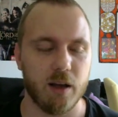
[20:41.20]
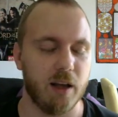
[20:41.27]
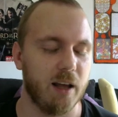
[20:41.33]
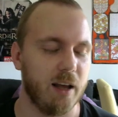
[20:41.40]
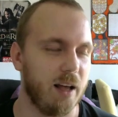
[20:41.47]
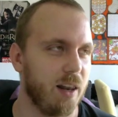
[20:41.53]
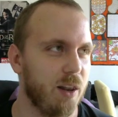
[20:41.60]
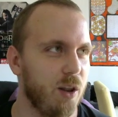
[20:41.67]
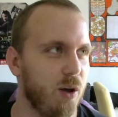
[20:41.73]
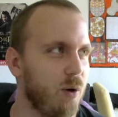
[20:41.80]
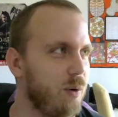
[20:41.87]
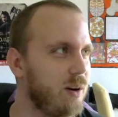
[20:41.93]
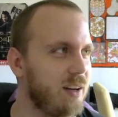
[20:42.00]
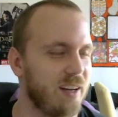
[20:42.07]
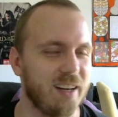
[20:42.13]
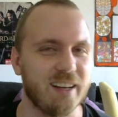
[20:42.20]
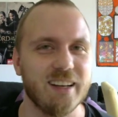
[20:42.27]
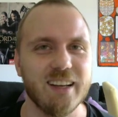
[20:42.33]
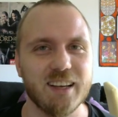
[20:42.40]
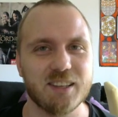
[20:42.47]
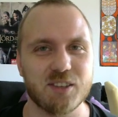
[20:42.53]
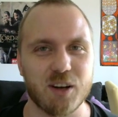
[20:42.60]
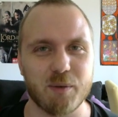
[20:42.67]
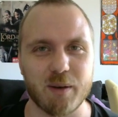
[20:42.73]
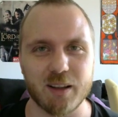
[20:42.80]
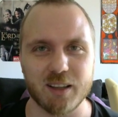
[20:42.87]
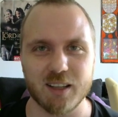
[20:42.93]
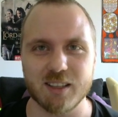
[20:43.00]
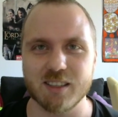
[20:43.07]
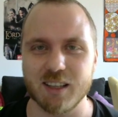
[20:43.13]
Hell no. Sorry, but
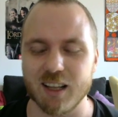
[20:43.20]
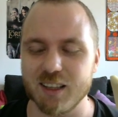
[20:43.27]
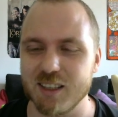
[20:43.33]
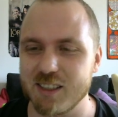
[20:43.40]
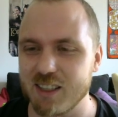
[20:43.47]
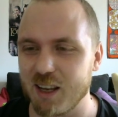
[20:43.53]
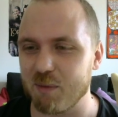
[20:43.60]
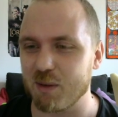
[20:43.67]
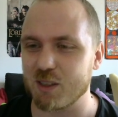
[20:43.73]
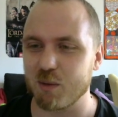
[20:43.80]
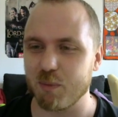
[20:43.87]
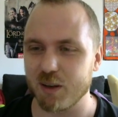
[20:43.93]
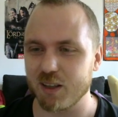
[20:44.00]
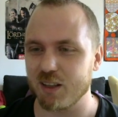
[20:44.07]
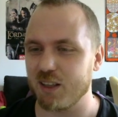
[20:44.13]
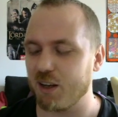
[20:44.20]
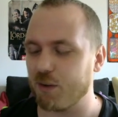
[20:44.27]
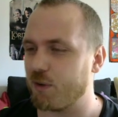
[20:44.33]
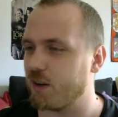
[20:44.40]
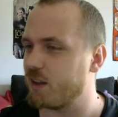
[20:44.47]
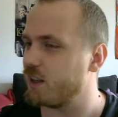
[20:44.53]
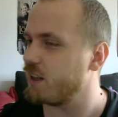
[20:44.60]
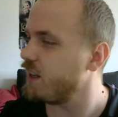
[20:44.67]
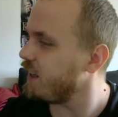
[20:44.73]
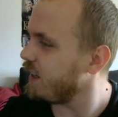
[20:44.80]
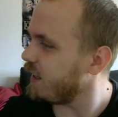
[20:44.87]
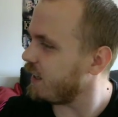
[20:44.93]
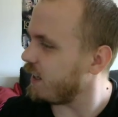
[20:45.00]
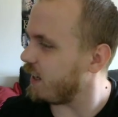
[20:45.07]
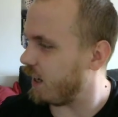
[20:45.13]
it's not the same. It's completely different.
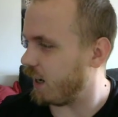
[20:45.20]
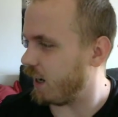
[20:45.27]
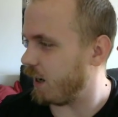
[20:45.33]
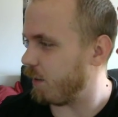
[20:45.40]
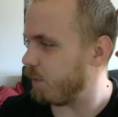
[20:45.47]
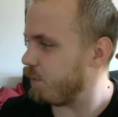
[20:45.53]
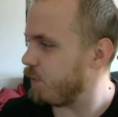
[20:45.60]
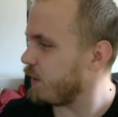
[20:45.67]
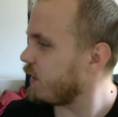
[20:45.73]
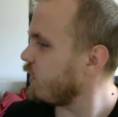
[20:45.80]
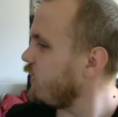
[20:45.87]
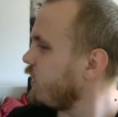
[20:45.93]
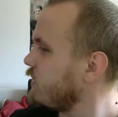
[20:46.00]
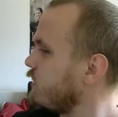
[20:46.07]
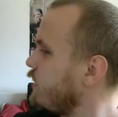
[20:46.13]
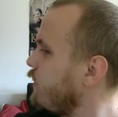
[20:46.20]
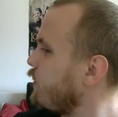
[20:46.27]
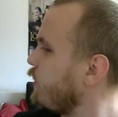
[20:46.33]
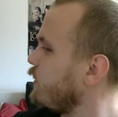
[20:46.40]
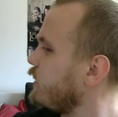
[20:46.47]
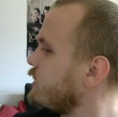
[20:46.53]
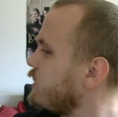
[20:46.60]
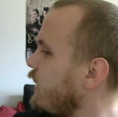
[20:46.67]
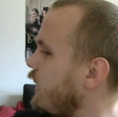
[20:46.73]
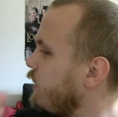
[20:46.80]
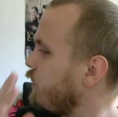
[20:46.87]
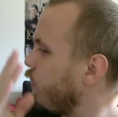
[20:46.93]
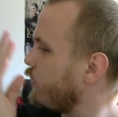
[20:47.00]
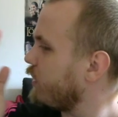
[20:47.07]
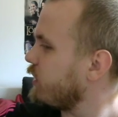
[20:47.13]
Because from the side
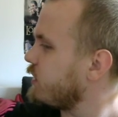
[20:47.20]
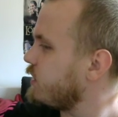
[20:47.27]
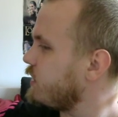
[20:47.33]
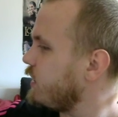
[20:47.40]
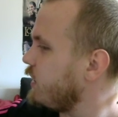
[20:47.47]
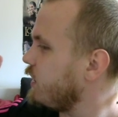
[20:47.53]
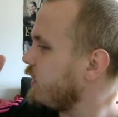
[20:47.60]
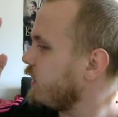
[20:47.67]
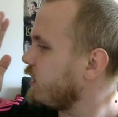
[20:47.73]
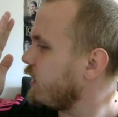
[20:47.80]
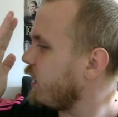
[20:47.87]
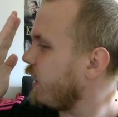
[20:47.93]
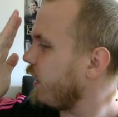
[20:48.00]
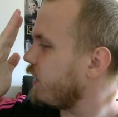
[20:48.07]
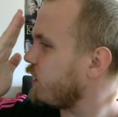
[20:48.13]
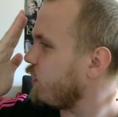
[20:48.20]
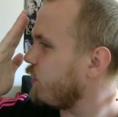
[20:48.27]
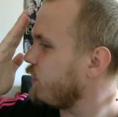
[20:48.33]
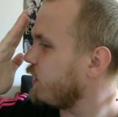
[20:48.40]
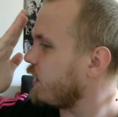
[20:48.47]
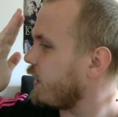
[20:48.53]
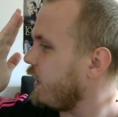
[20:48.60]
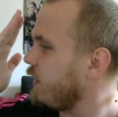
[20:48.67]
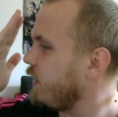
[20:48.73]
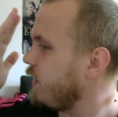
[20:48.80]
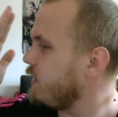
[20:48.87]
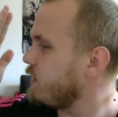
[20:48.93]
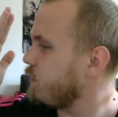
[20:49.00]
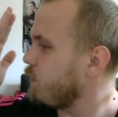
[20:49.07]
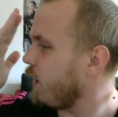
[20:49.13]
view you can see that the length of the head
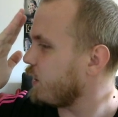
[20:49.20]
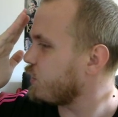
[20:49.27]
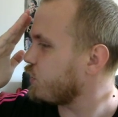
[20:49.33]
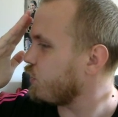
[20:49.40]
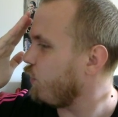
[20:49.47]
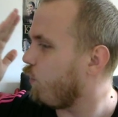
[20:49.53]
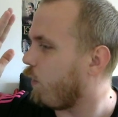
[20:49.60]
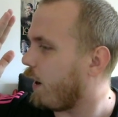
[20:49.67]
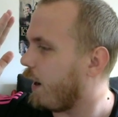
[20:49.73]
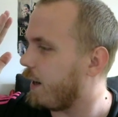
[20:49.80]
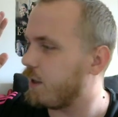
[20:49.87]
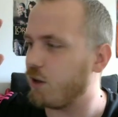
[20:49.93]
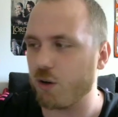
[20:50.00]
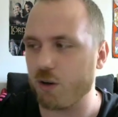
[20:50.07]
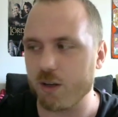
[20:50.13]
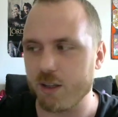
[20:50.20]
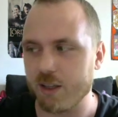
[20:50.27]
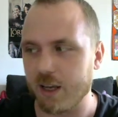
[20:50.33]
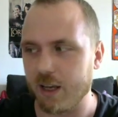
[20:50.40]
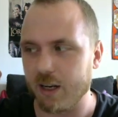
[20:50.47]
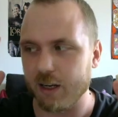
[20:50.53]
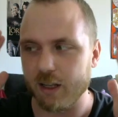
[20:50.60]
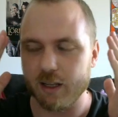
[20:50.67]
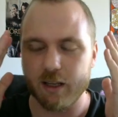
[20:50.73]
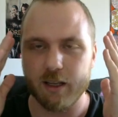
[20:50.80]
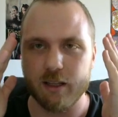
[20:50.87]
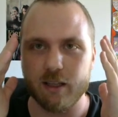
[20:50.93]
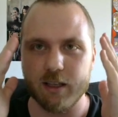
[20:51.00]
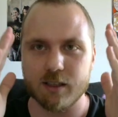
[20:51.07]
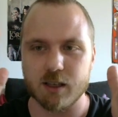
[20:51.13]
is much wider than
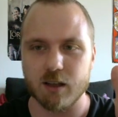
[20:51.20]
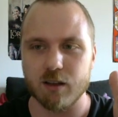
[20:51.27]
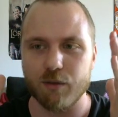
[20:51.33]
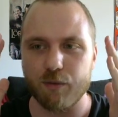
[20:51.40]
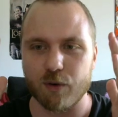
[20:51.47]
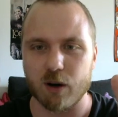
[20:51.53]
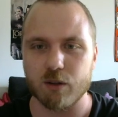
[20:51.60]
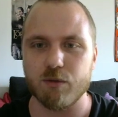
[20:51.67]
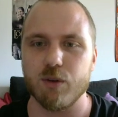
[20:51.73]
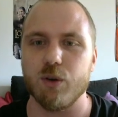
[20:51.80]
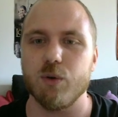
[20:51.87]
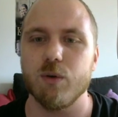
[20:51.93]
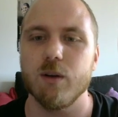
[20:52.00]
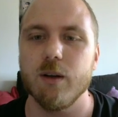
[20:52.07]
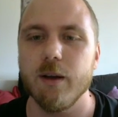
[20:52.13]
it is on the front view.